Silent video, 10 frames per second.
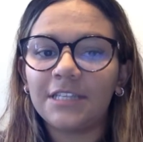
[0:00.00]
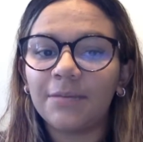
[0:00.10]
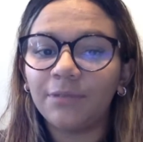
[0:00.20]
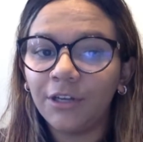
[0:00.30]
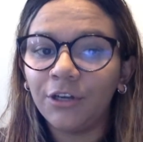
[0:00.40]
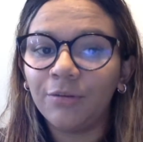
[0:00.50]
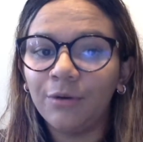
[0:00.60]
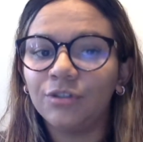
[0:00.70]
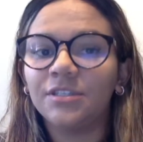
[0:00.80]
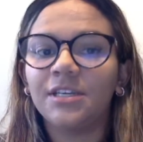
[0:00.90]
They play on your
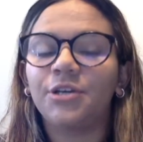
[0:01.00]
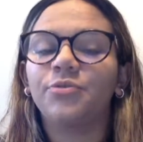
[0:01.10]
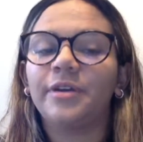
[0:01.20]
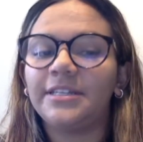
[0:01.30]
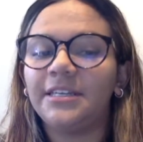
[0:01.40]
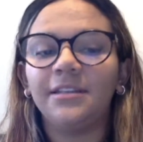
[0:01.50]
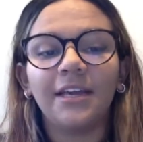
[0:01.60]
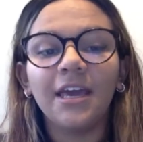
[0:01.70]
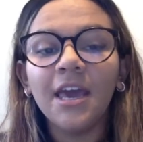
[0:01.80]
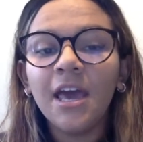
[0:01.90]
emotions like crazy.
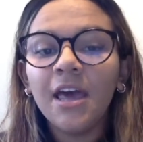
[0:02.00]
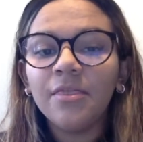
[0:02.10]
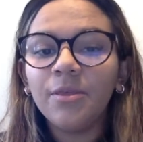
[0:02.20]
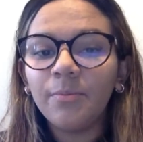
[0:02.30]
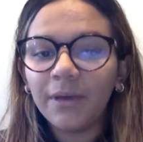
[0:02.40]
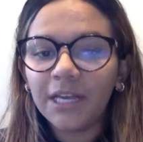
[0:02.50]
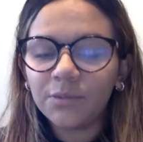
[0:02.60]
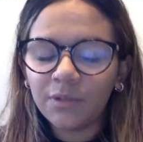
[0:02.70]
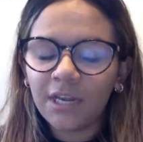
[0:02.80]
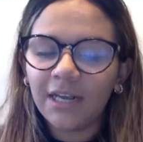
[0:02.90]
Like the
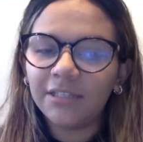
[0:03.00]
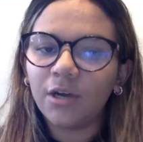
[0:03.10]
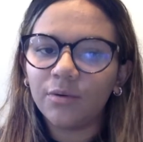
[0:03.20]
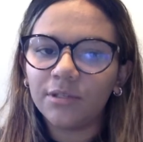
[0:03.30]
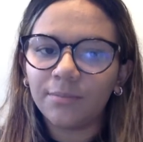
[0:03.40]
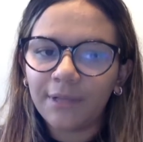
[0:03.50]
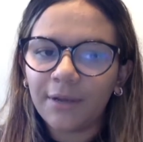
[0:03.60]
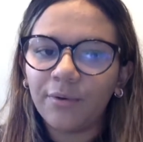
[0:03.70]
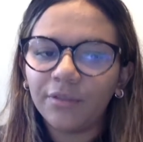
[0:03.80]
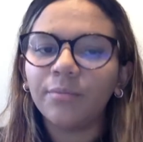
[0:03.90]
biggest one that I saw was
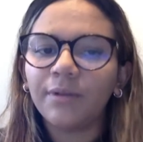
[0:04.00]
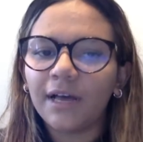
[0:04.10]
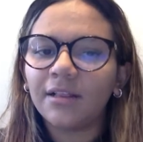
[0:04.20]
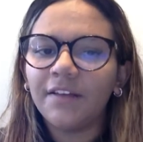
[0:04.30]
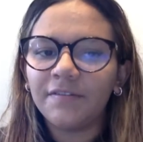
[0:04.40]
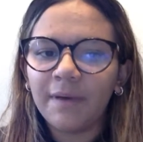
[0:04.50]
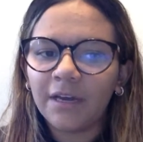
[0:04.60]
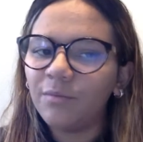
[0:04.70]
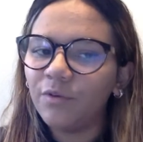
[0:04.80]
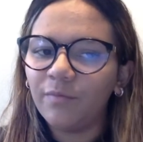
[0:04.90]
with the Black Lives
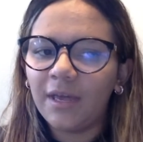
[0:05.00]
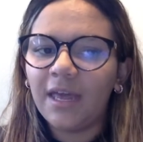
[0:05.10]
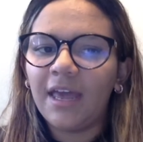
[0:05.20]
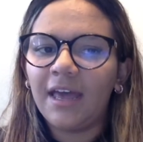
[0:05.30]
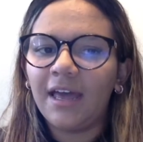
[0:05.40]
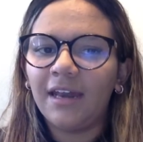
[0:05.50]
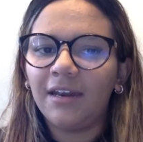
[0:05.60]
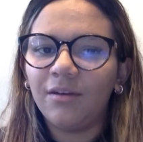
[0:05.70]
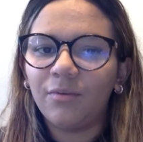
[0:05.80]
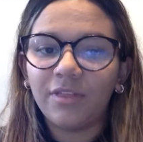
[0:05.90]
Matter movement,
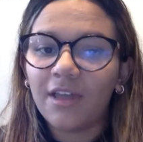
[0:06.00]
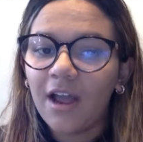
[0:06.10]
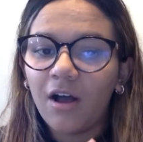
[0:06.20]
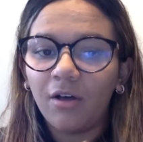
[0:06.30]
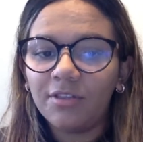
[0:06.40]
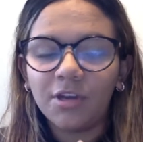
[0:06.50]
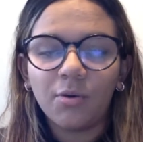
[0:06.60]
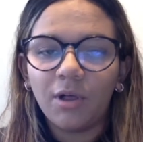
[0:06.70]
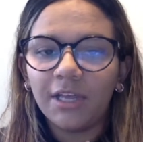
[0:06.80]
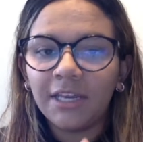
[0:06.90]
and with all the
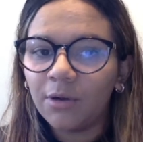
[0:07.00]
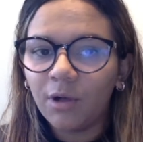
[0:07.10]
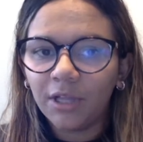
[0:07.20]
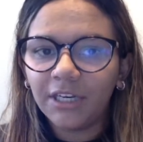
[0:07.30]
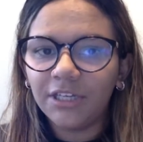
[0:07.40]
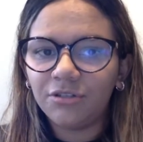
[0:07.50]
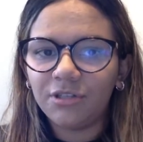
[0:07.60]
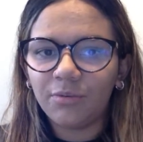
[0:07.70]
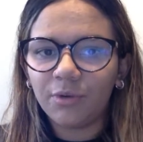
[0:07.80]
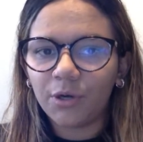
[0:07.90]
inequality issues
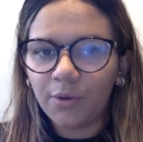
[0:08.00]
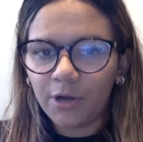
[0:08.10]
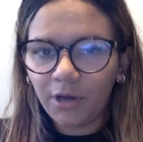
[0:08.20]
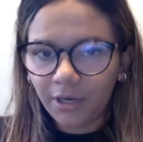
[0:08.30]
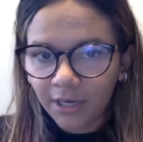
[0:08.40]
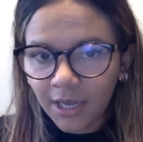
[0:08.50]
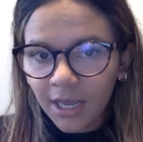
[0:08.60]
that were going on.